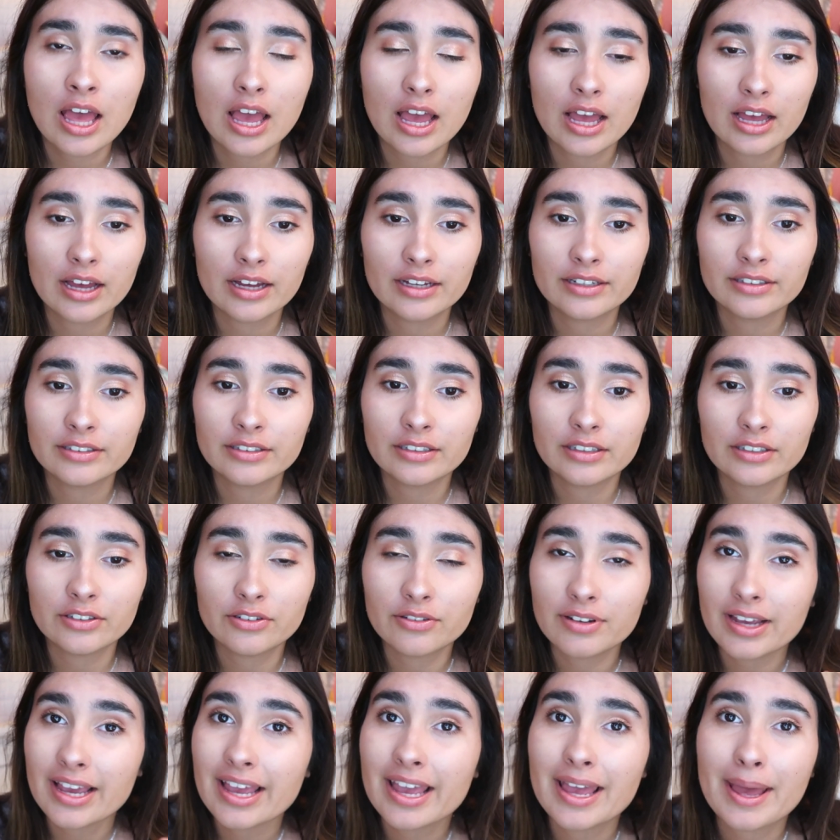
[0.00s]
and
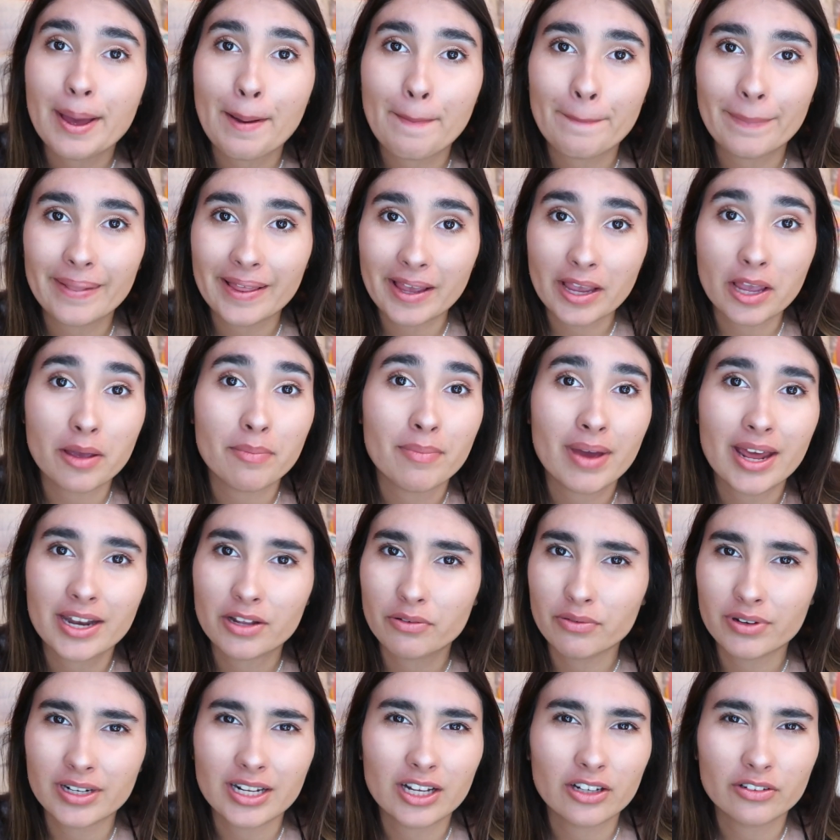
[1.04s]
you can't blame
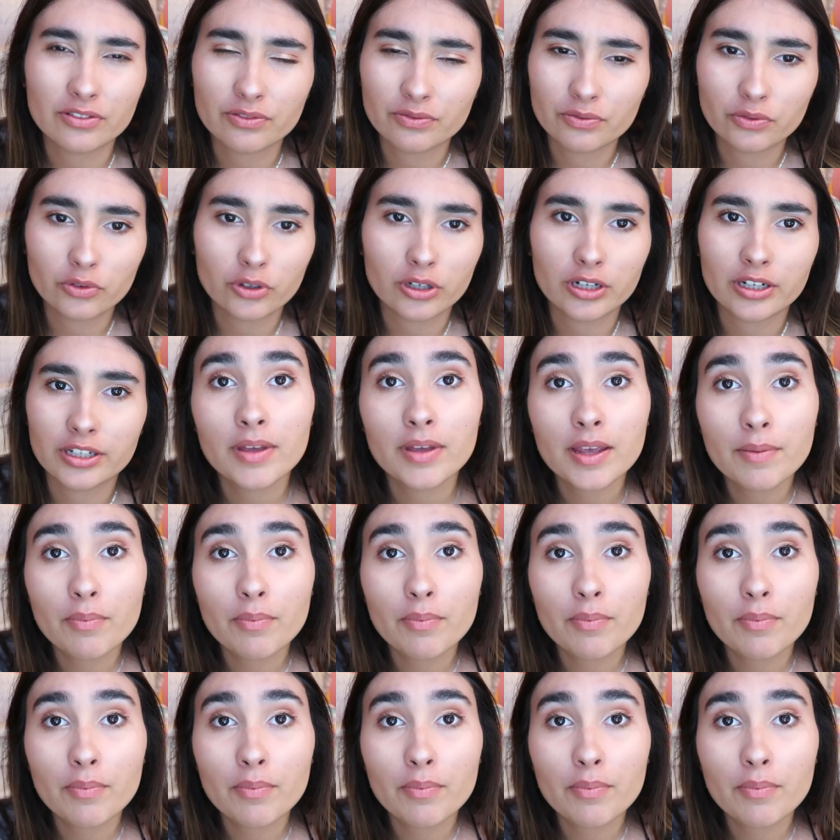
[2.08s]
anyone else for it.